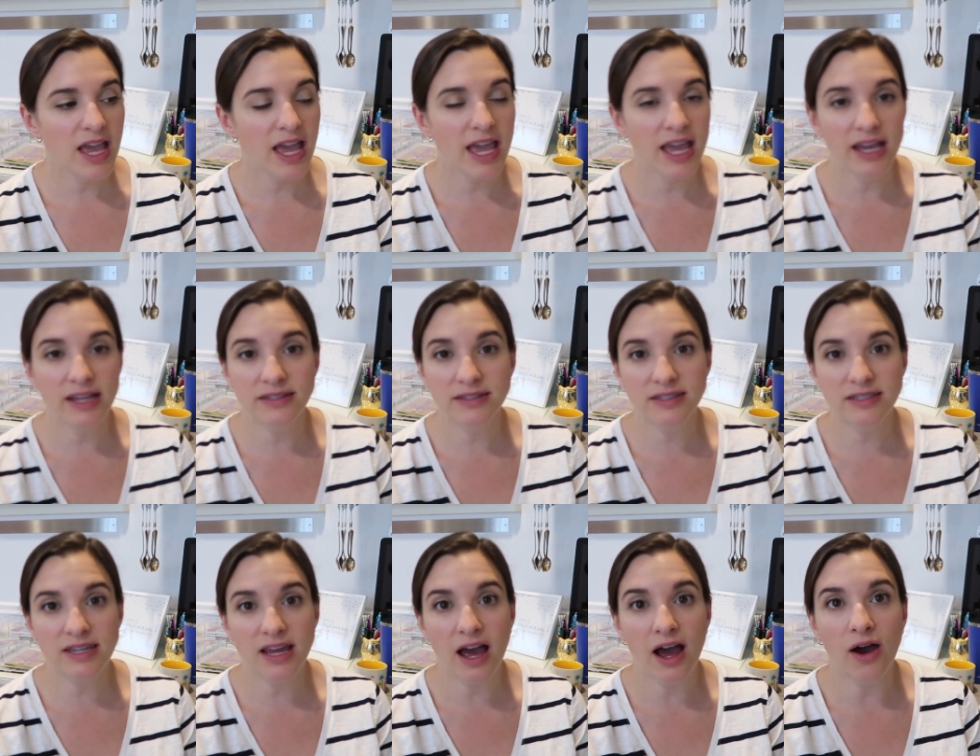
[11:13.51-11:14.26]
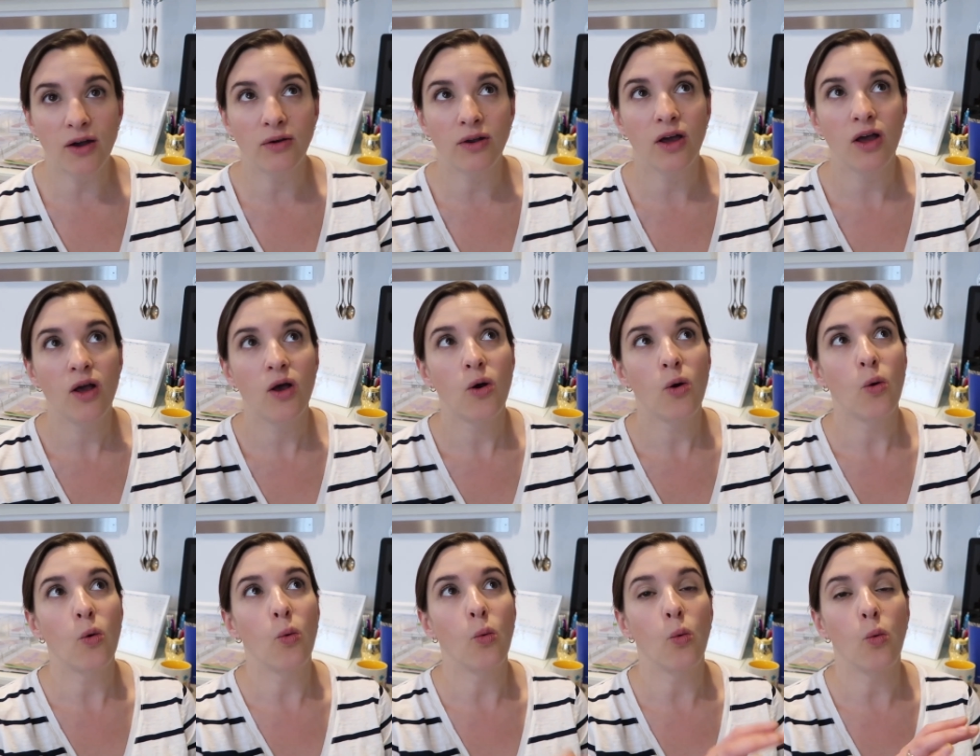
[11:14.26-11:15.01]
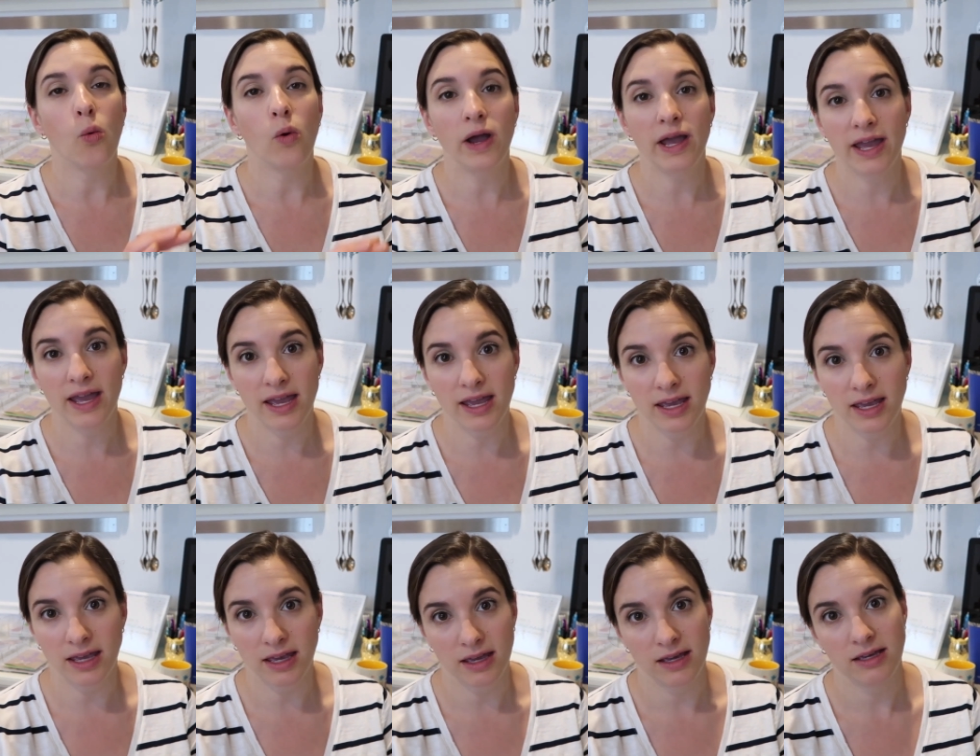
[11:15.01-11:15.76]
hands down,
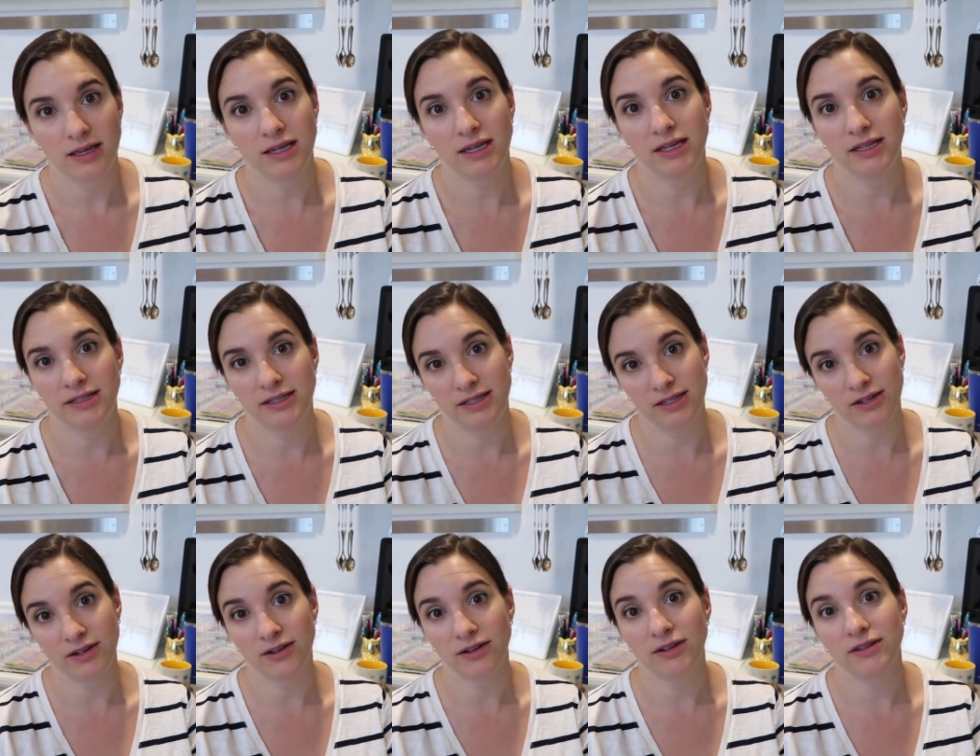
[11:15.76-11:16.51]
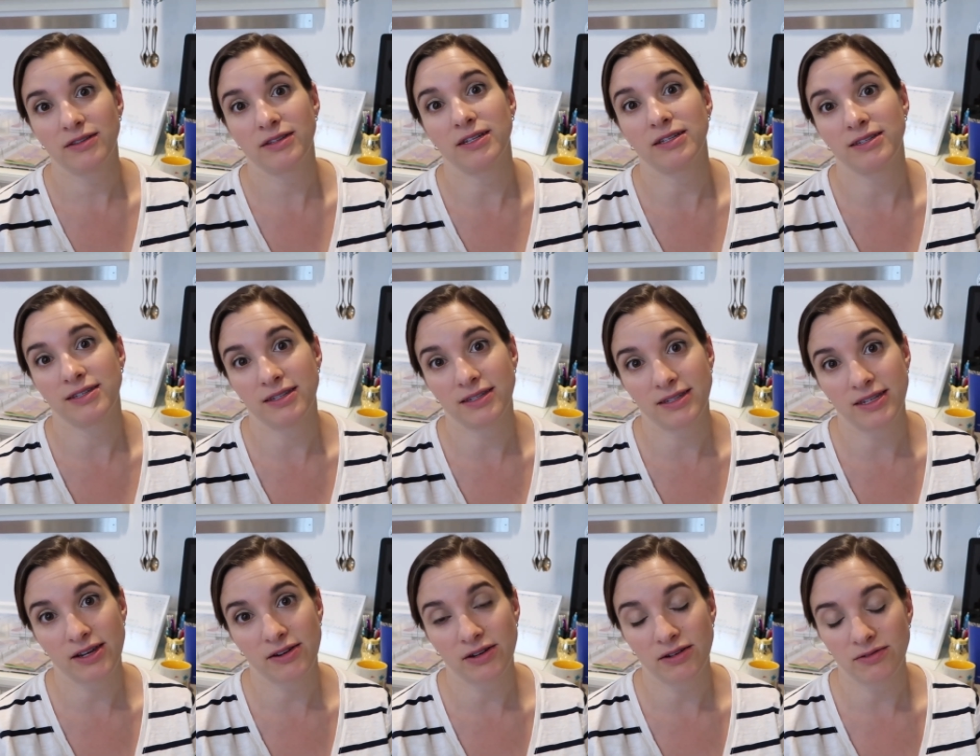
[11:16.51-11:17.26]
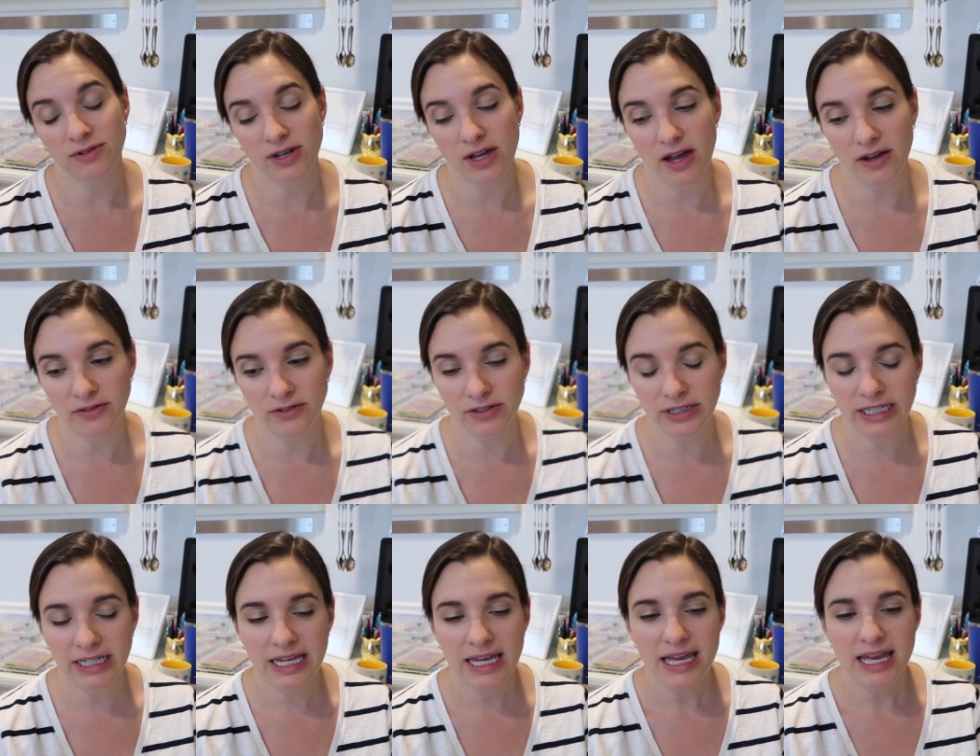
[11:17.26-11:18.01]
way easier than cesarean
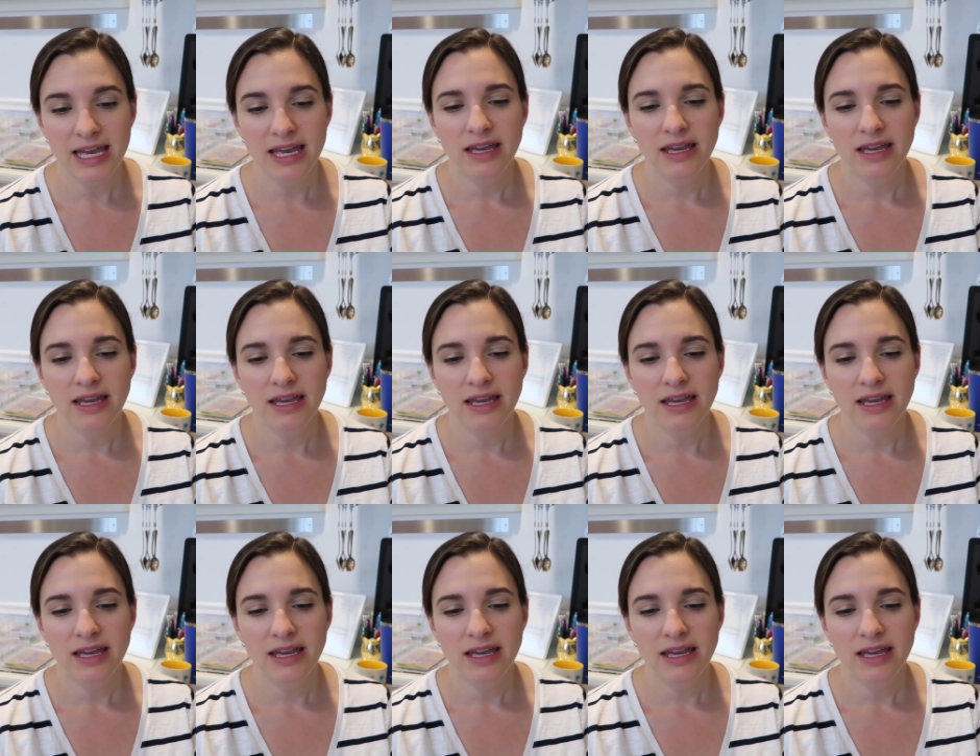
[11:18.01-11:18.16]
recovery.